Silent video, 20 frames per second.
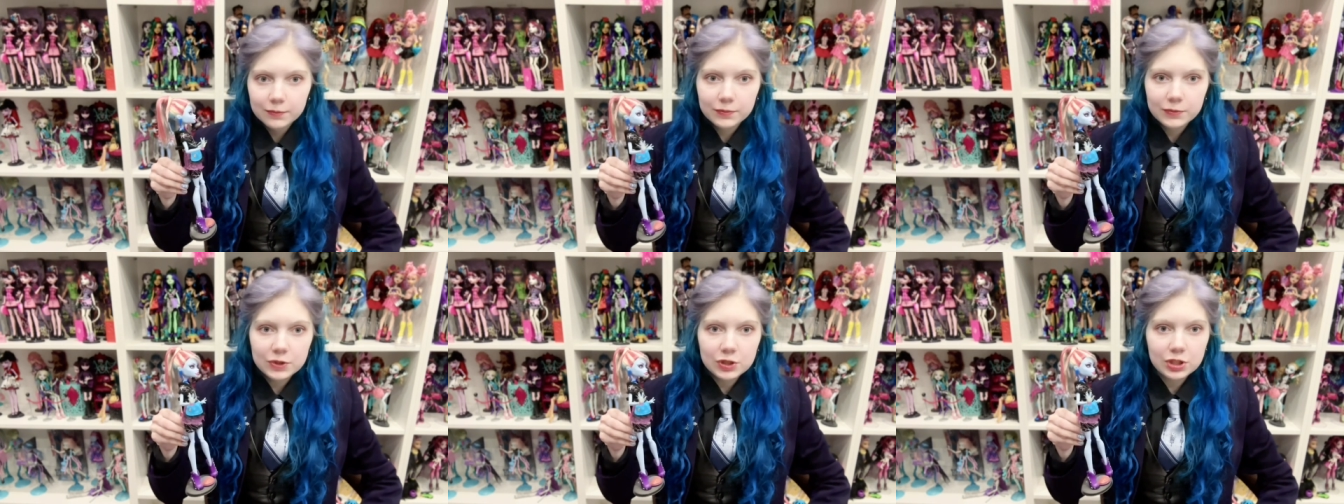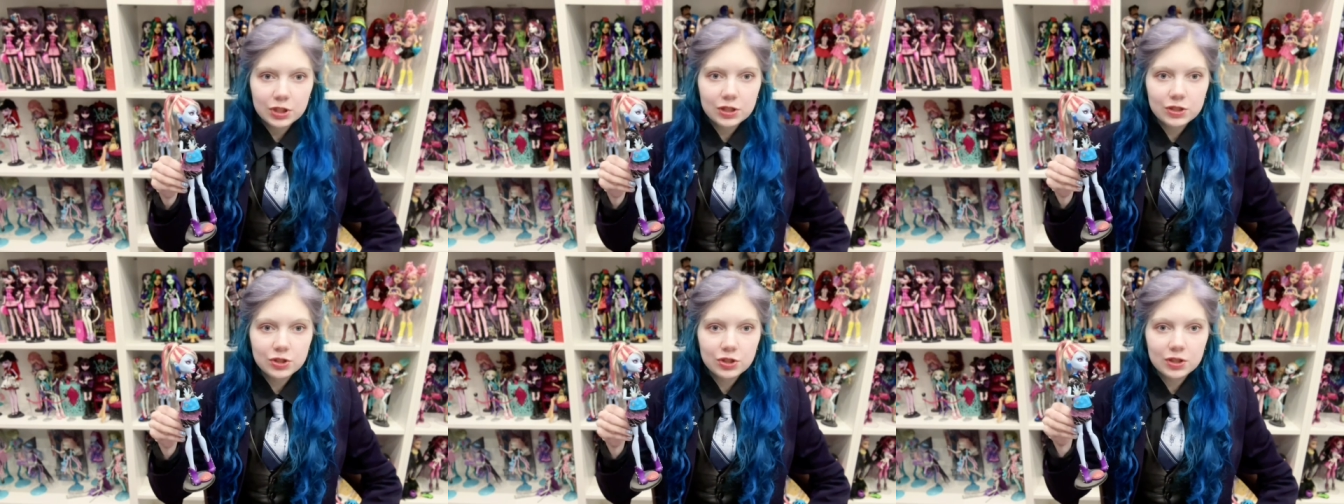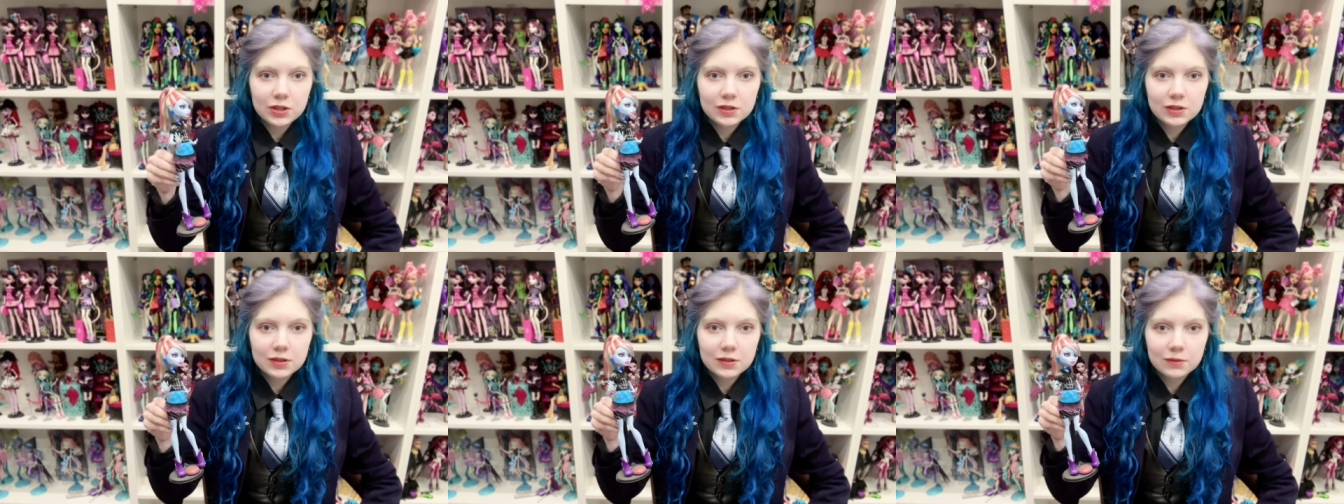She's
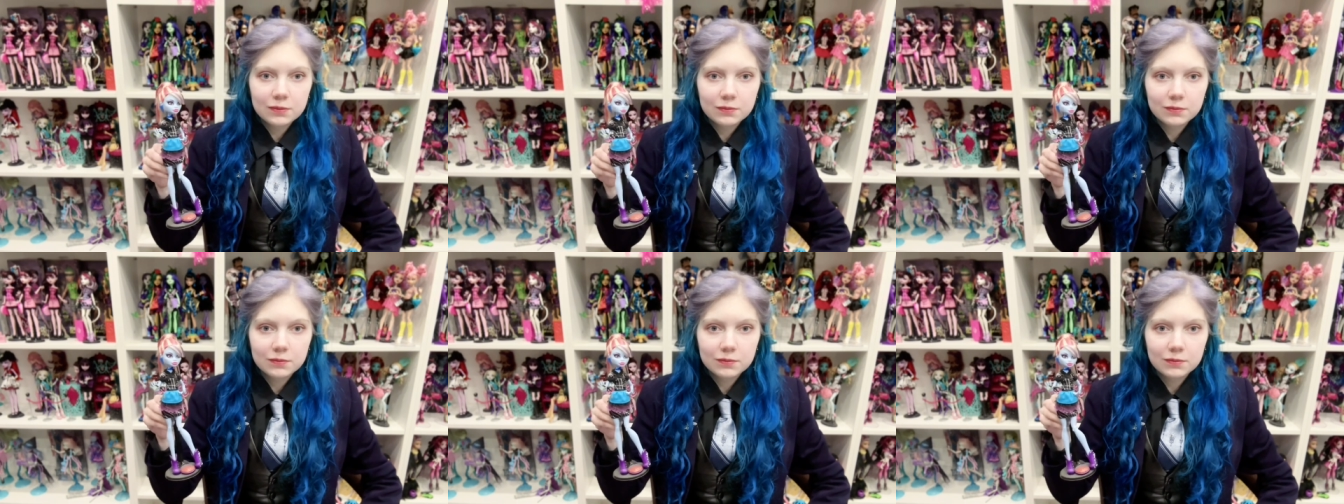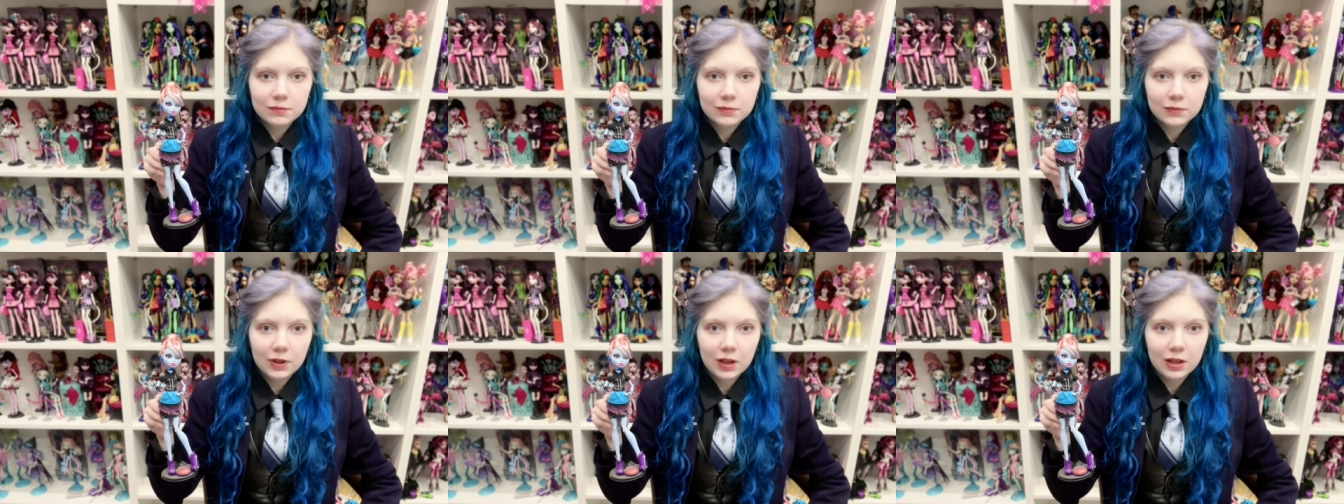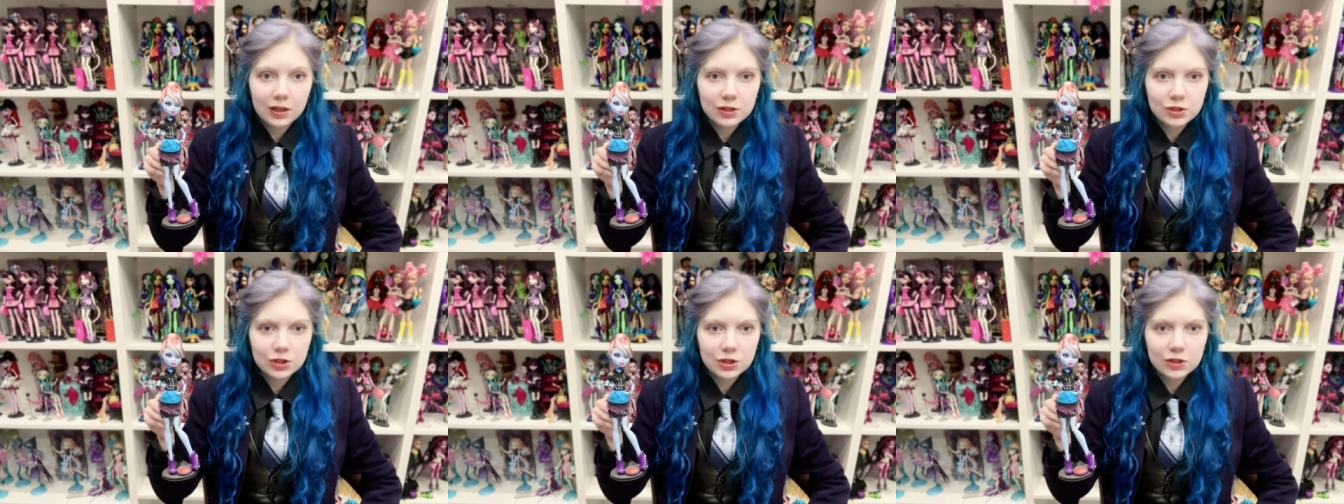just,
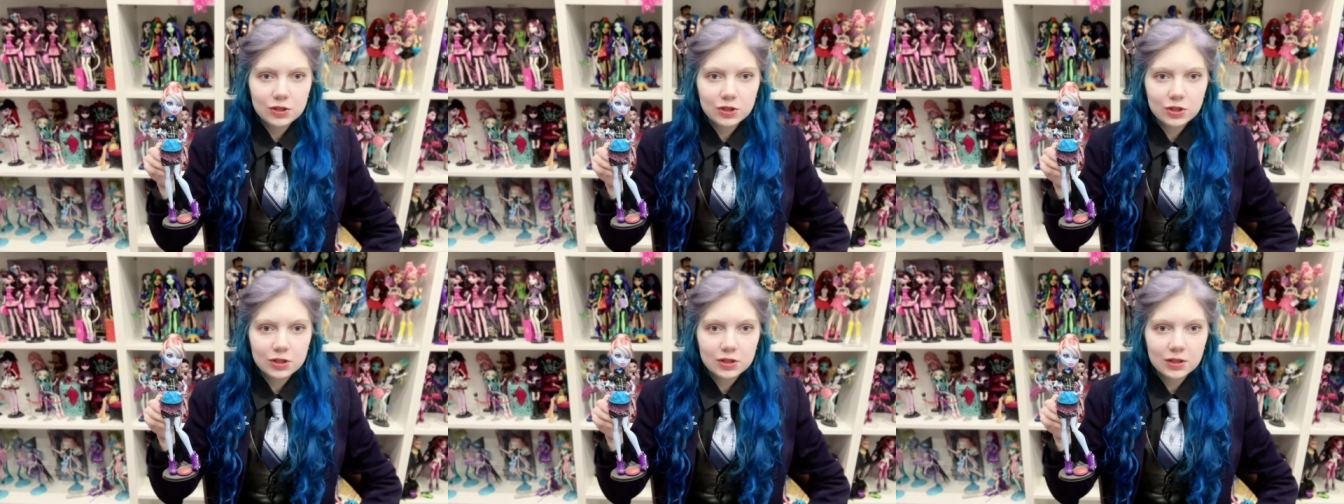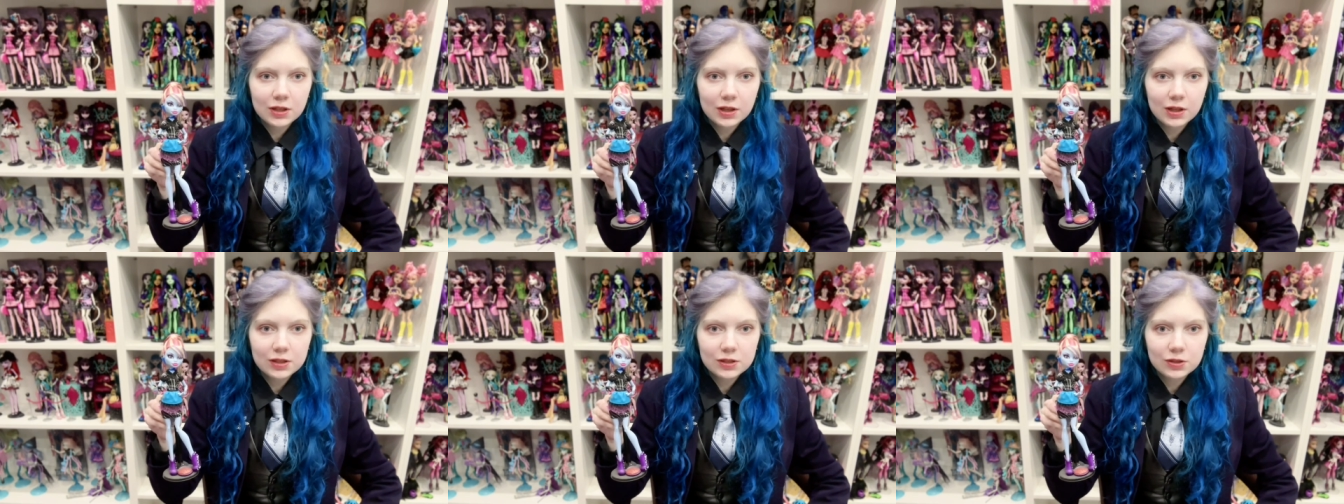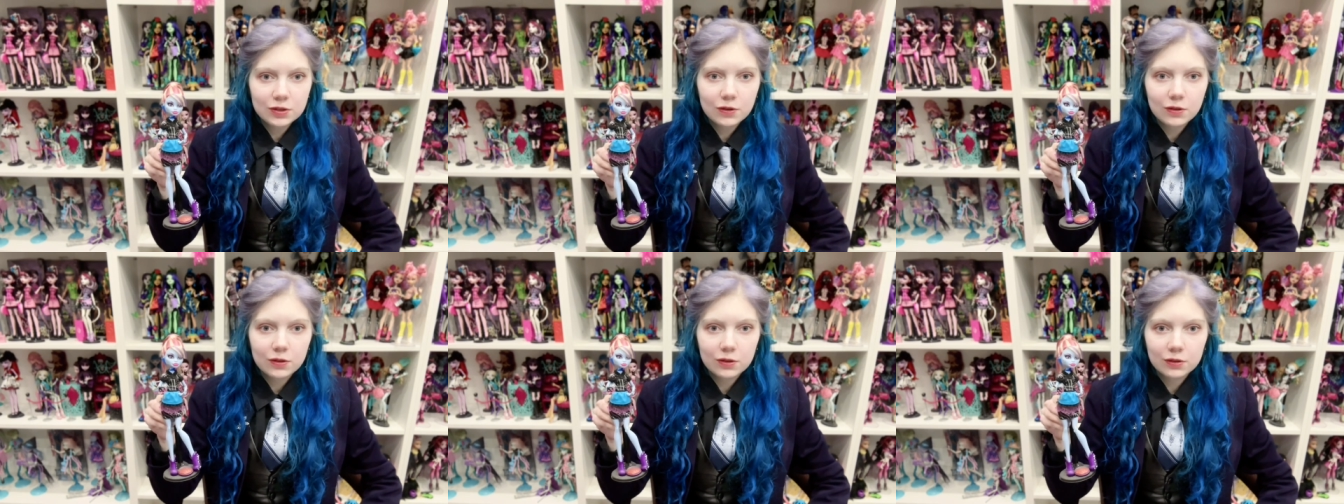yeah, she's just a nice
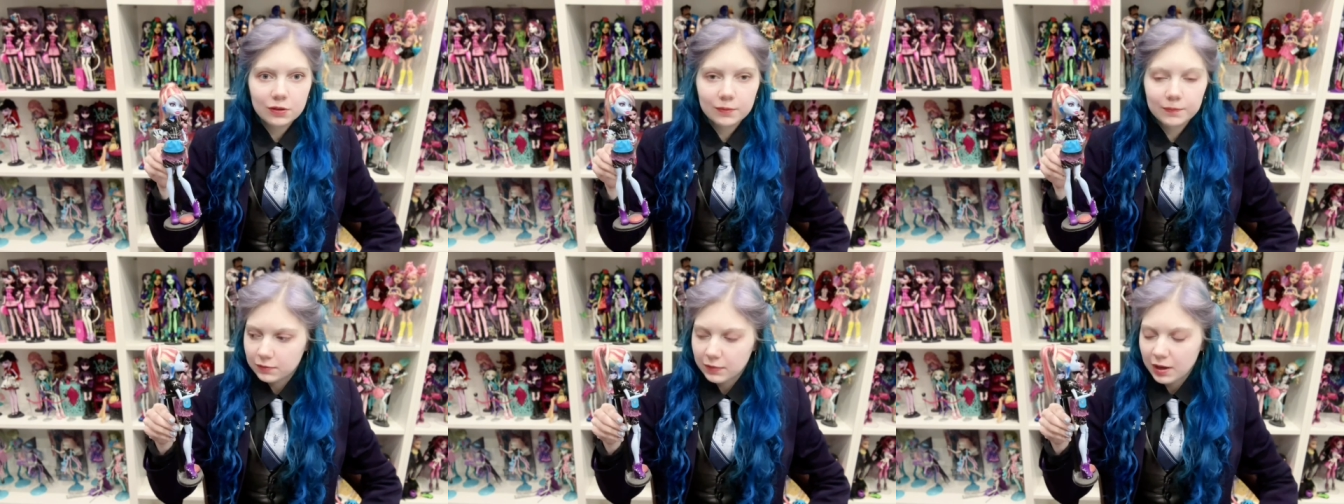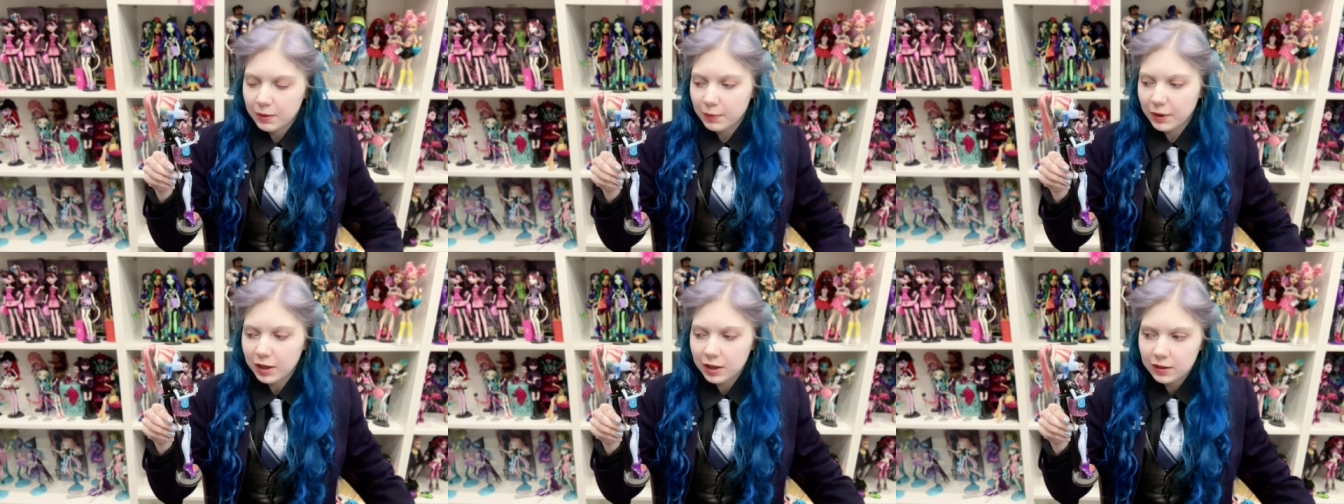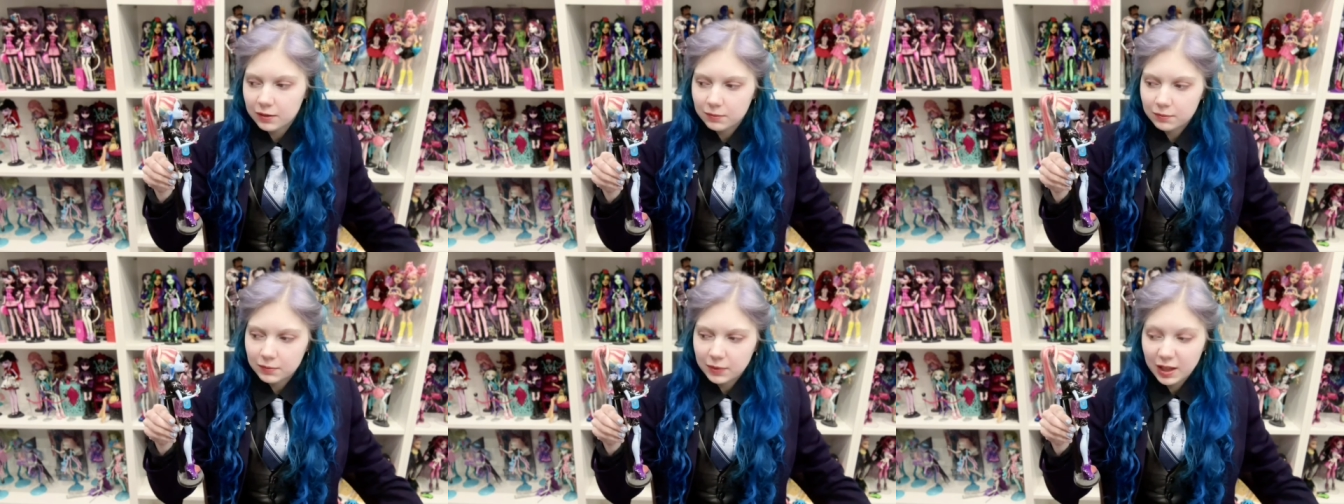doll. I
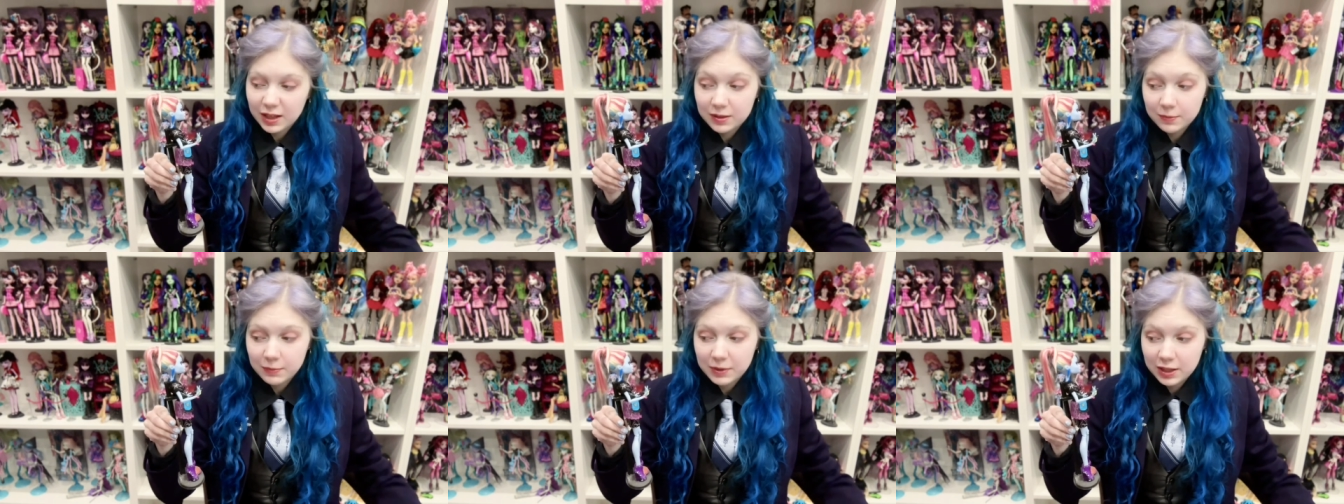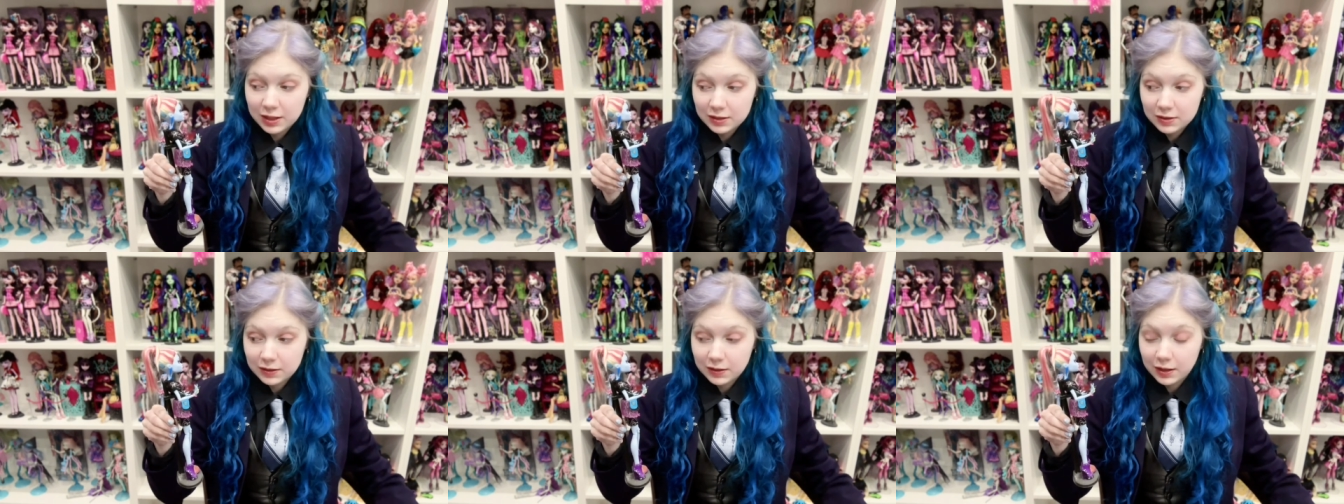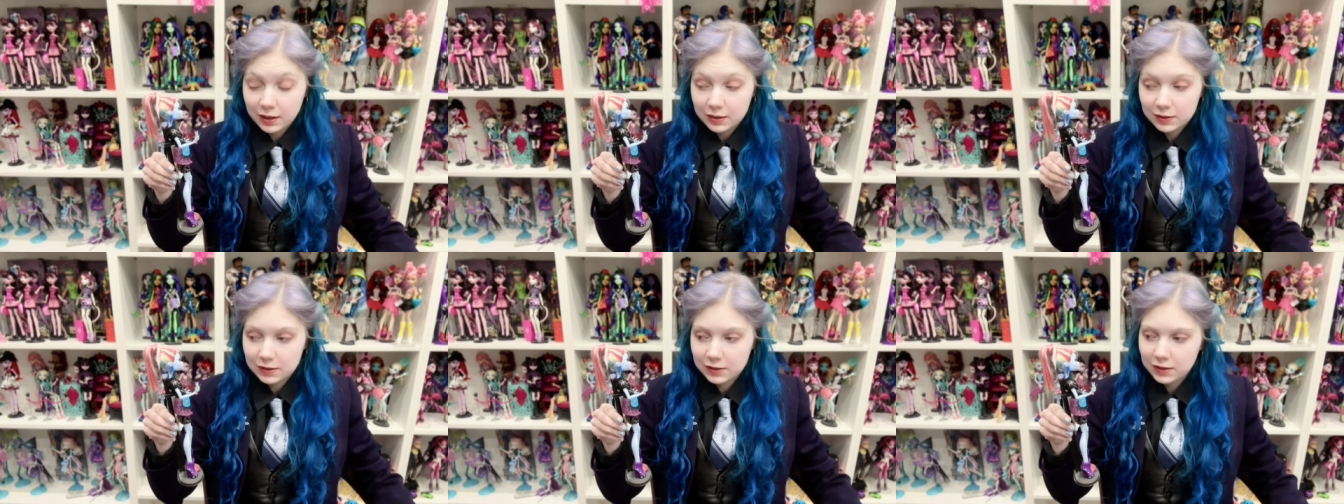might admit
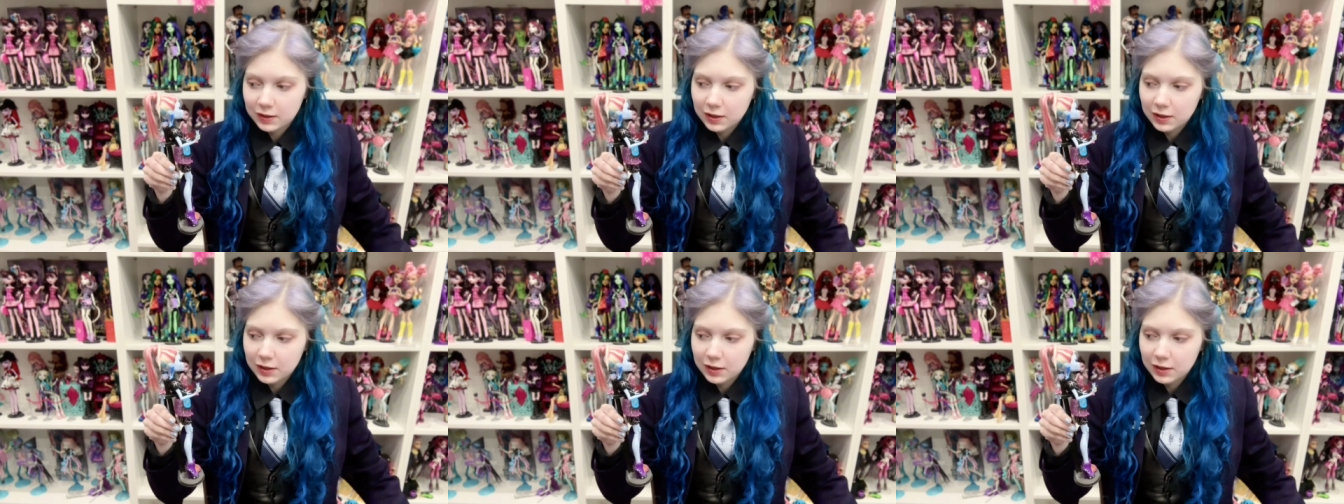that